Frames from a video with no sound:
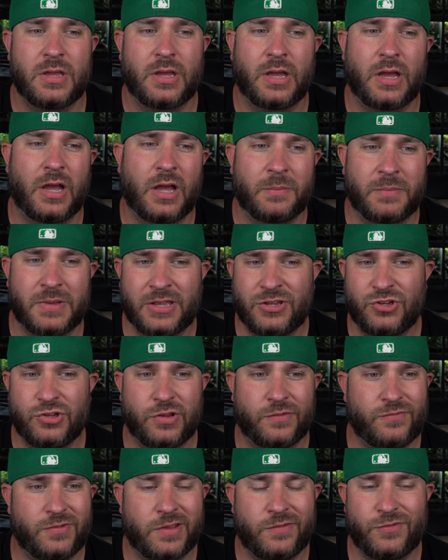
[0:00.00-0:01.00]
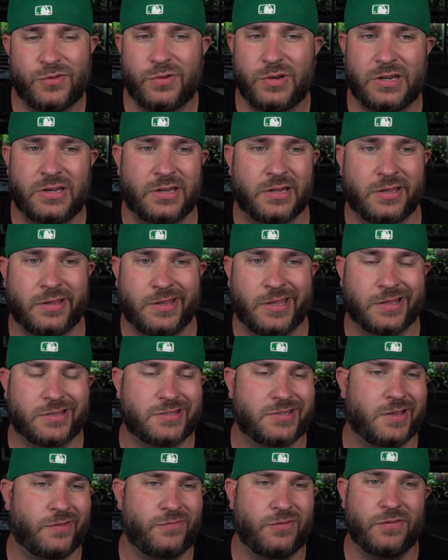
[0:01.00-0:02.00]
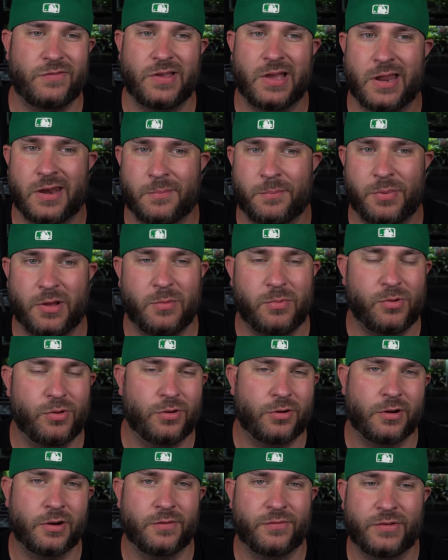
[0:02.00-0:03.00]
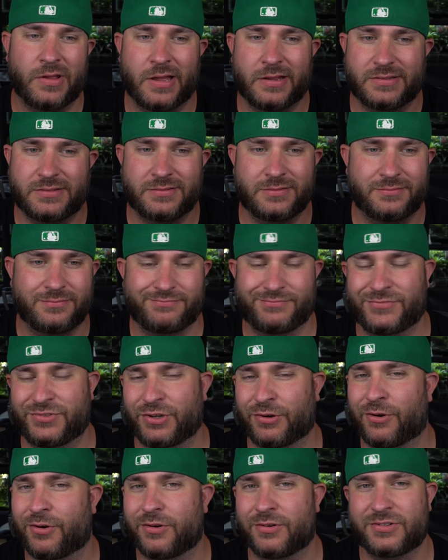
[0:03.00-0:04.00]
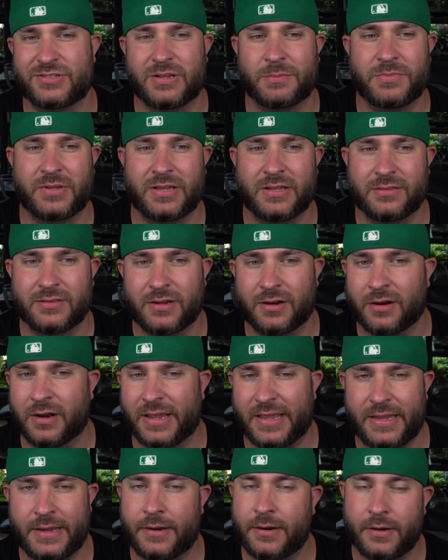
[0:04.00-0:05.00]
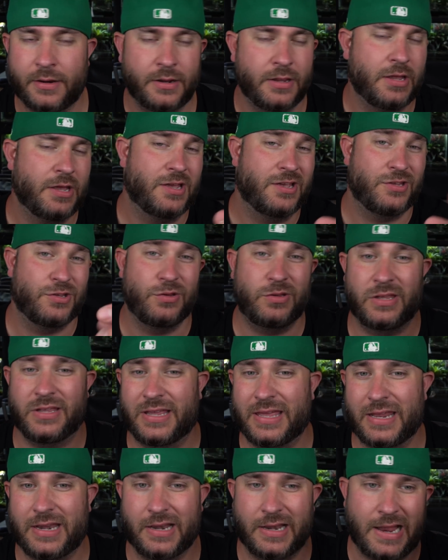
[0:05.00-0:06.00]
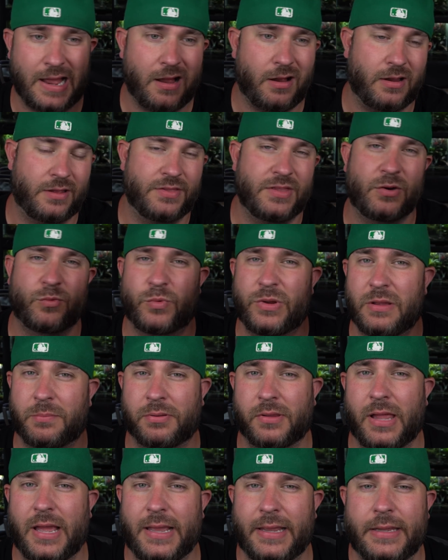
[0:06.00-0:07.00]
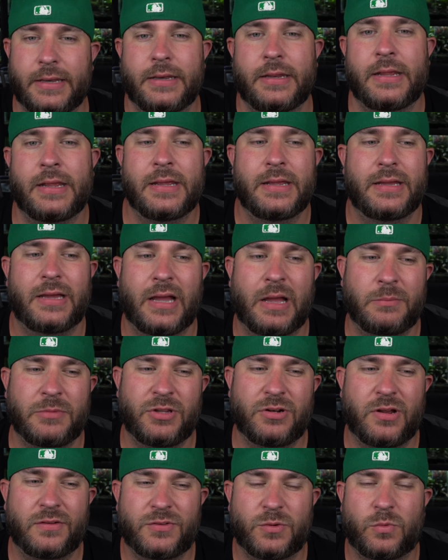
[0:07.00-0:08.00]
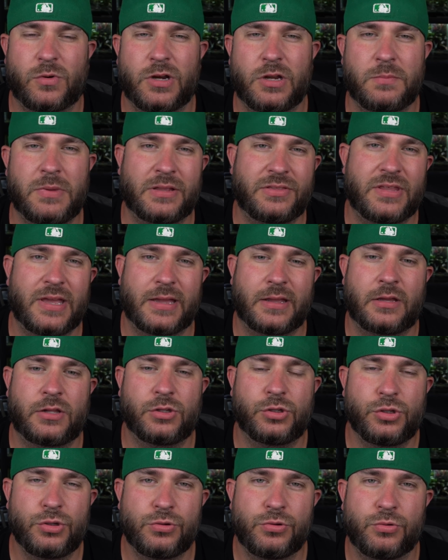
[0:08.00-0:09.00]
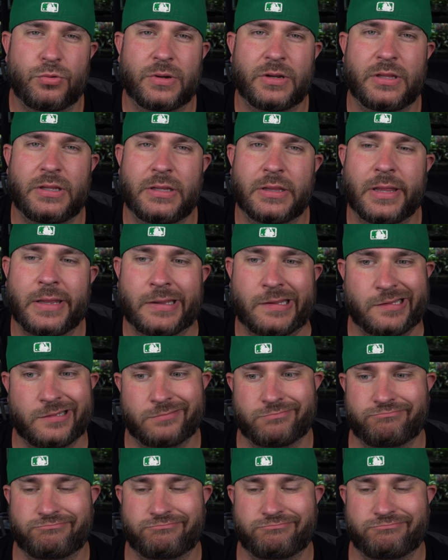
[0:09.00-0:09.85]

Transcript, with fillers: Um, and if, if you need to get, if you've got a bubble or have got dirt or something in there, a hair, you can get it out and then reapply it. Um, you don't have to worry about that glue really like